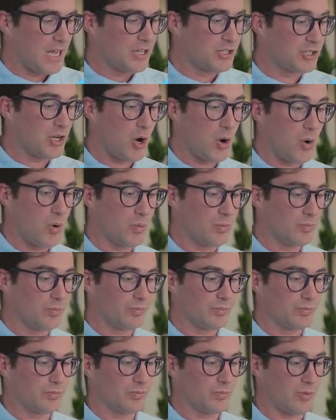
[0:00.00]
So
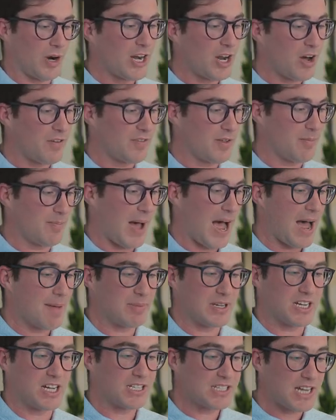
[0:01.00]
right off the bat,
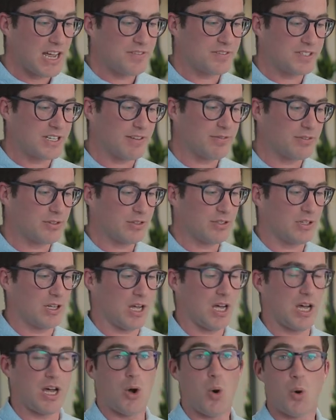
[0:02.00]
because I have several
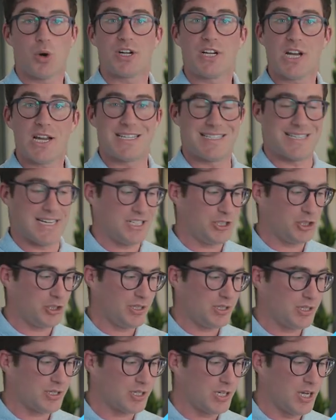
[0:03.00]

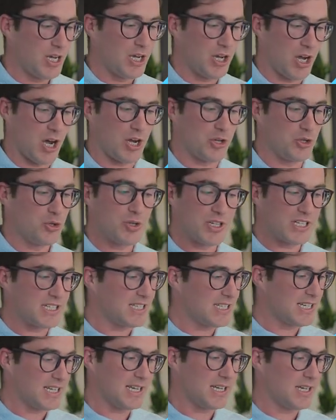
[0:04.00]
organizations, you can
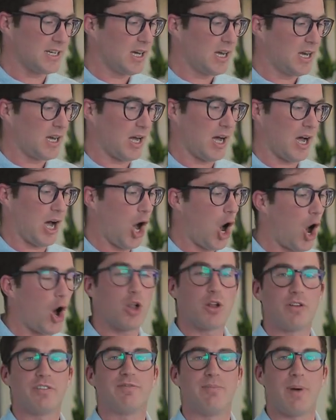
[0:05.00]
see
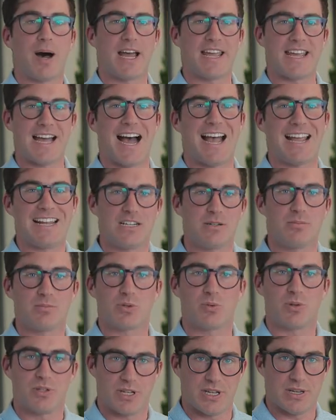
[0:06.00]
all of my
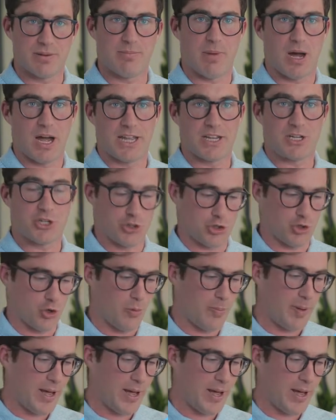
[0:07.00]
items within my control